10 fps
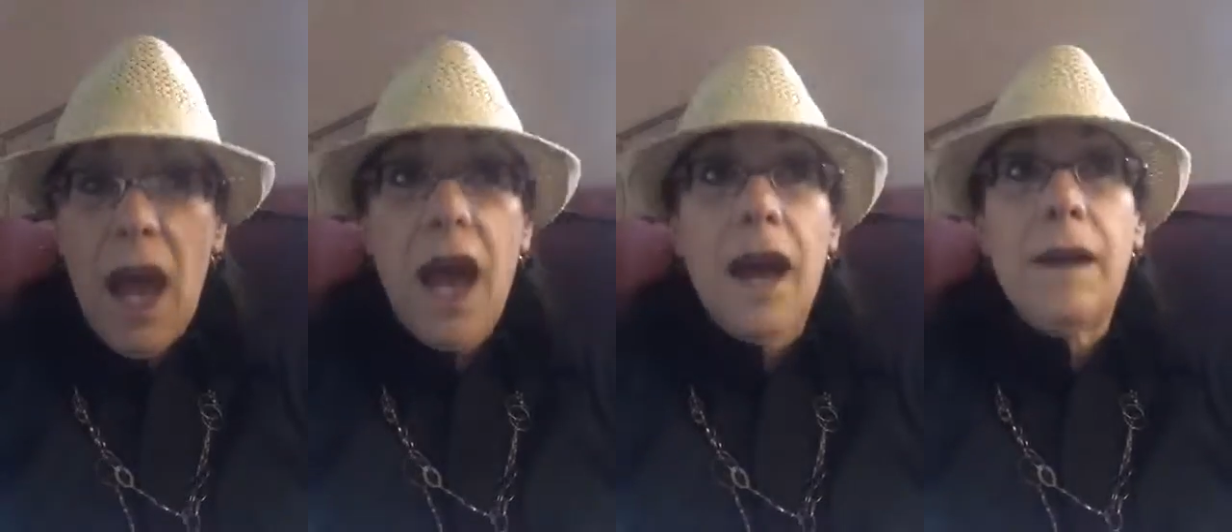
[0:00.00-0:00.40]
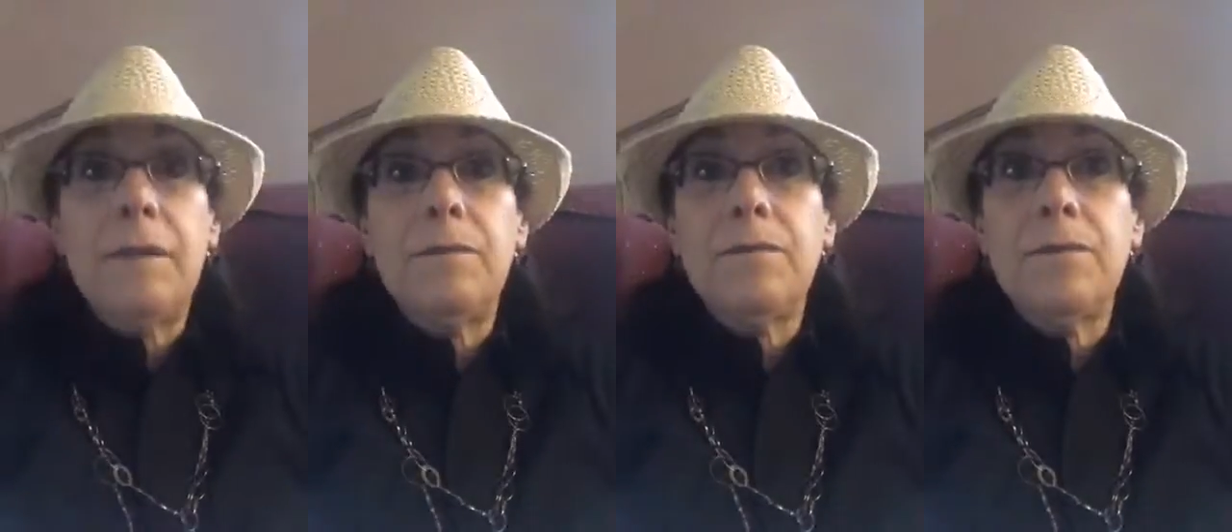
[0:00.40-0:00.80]

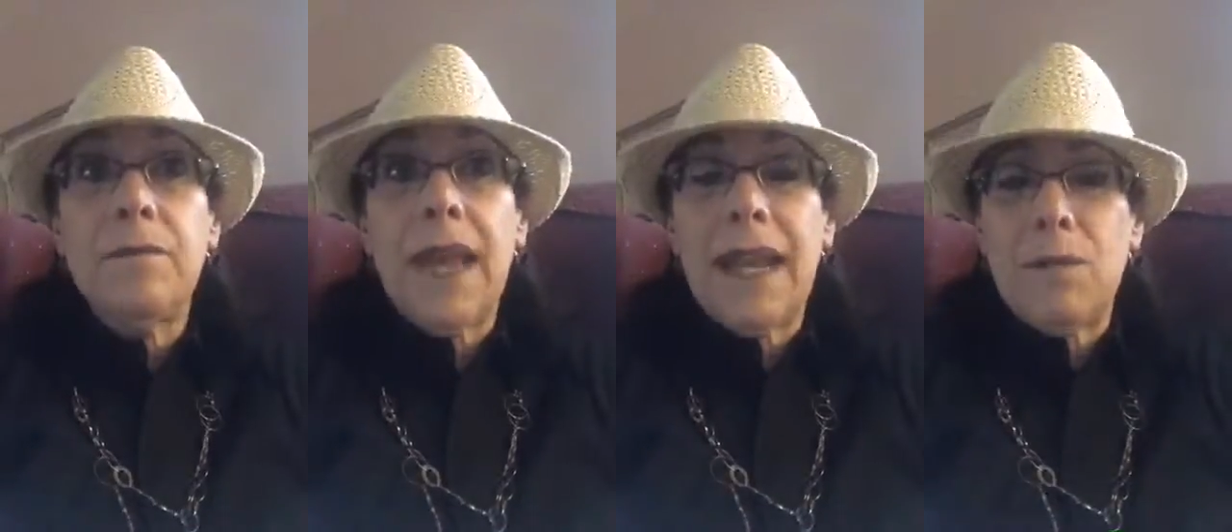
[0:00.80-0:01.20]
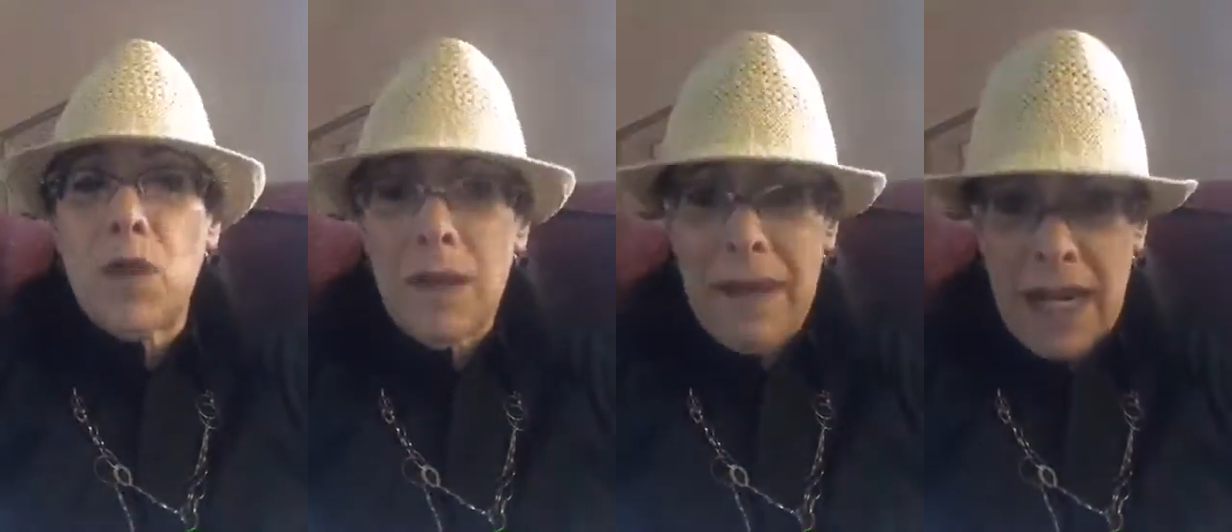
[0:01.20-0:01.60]
And I'm
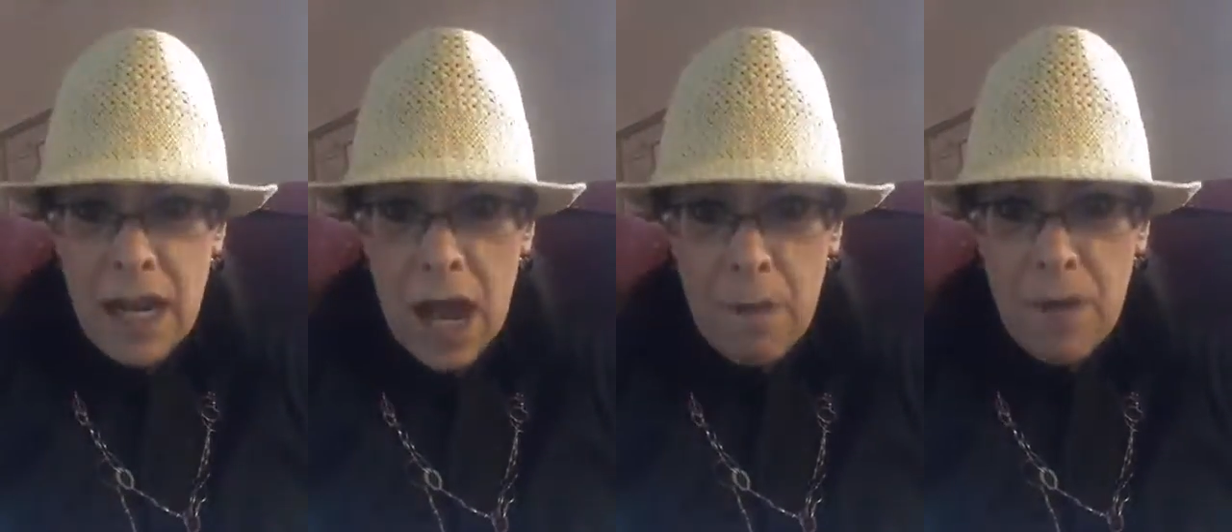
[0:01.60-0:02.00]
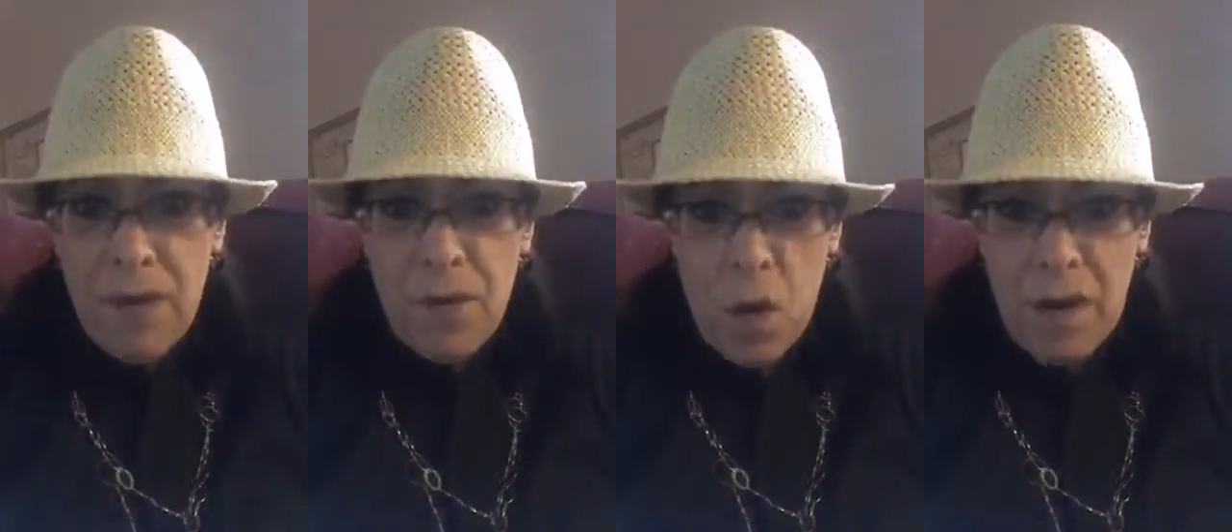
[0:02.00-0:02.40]
talking about a cup
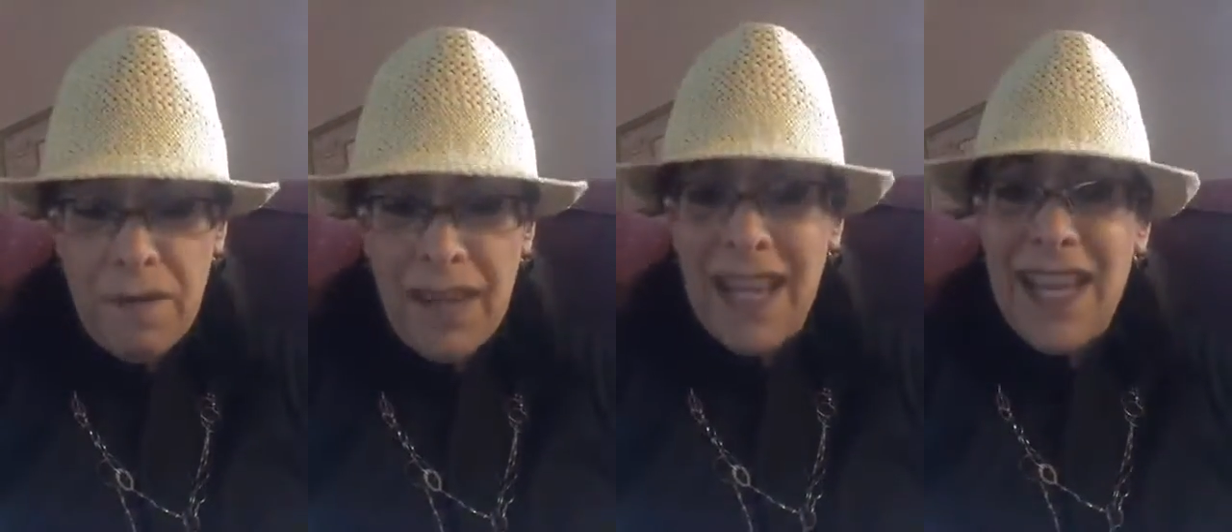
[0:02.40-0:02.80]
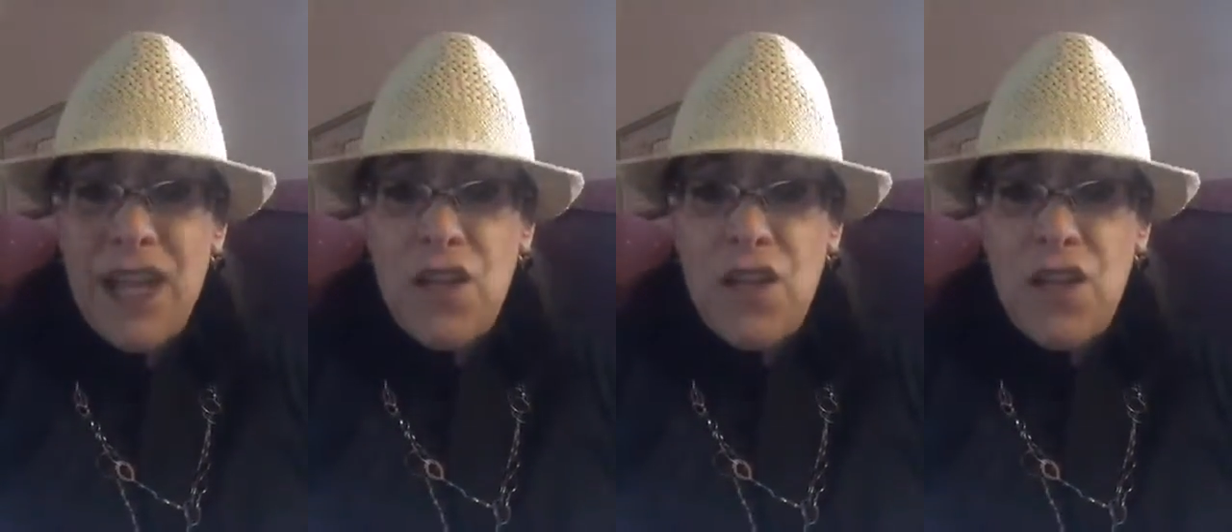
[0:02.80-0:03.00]
of coffee.